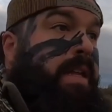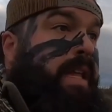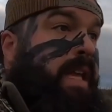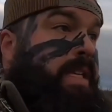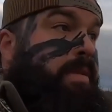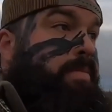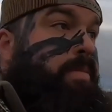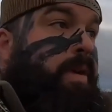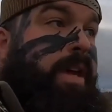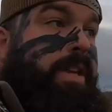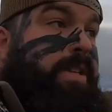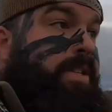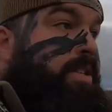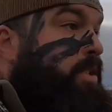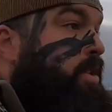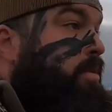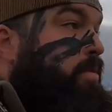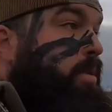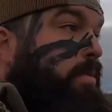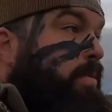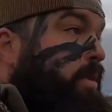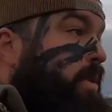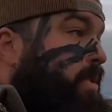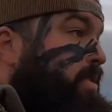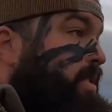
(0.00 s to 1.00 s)
that's the plan. Just too
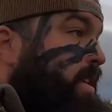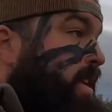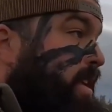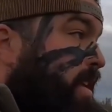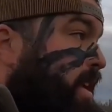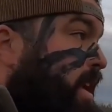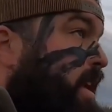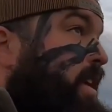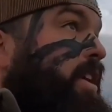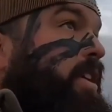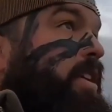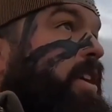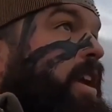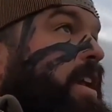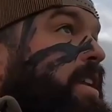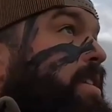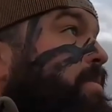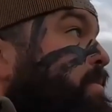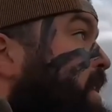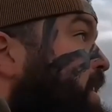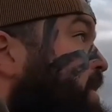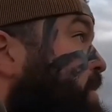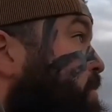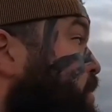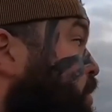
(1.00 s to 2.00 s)
many birds landing down here not
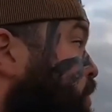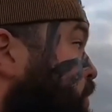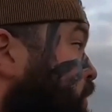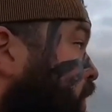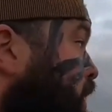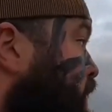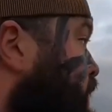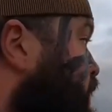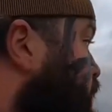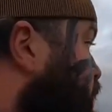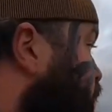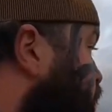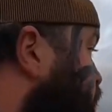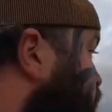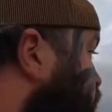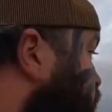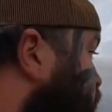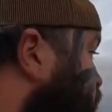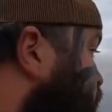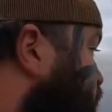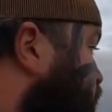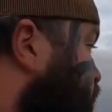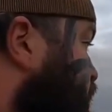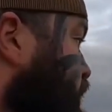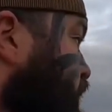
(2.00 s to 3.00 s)
to make the move.
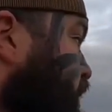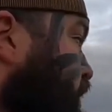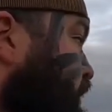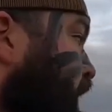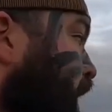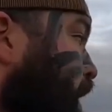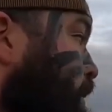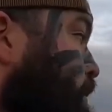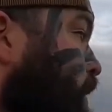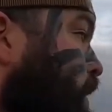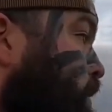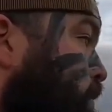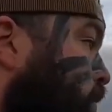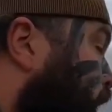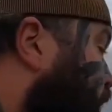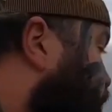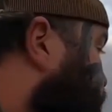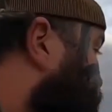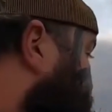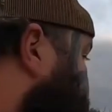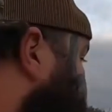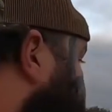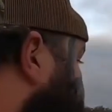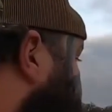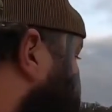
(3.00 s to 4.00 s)
Not only that, but right
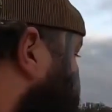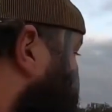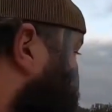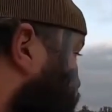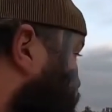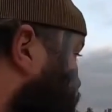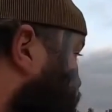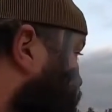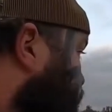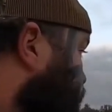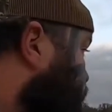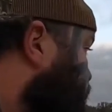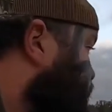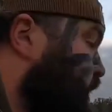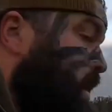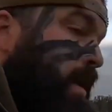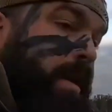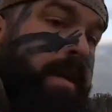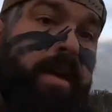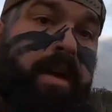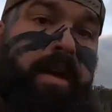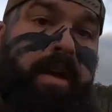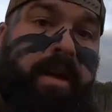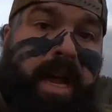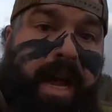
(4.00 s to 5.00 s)
when I'm sitting there,
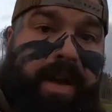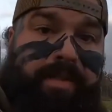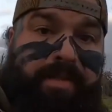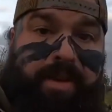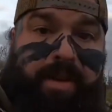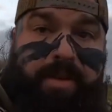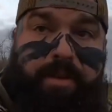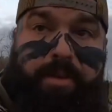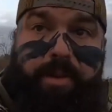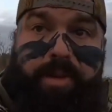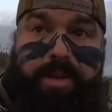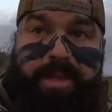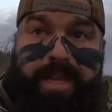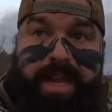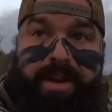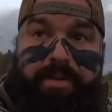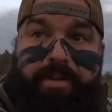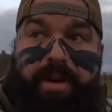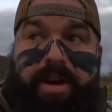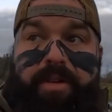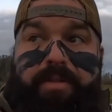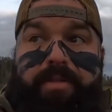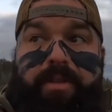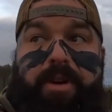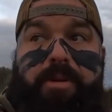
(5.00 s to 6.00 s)
have another one land
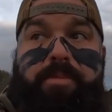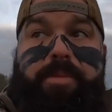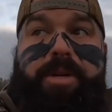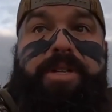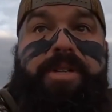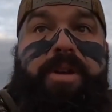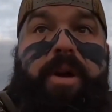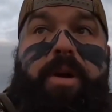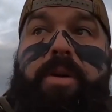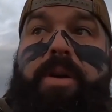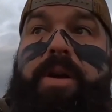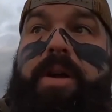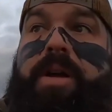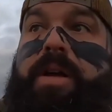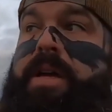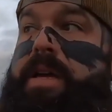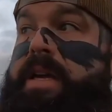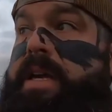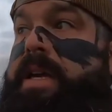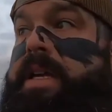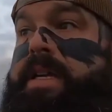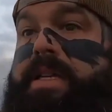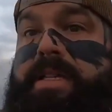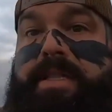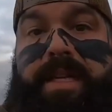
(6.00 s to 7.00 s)
right in front of me. So
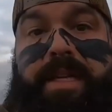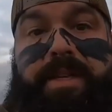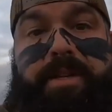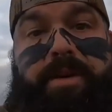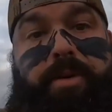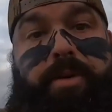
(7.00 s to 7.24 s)
stay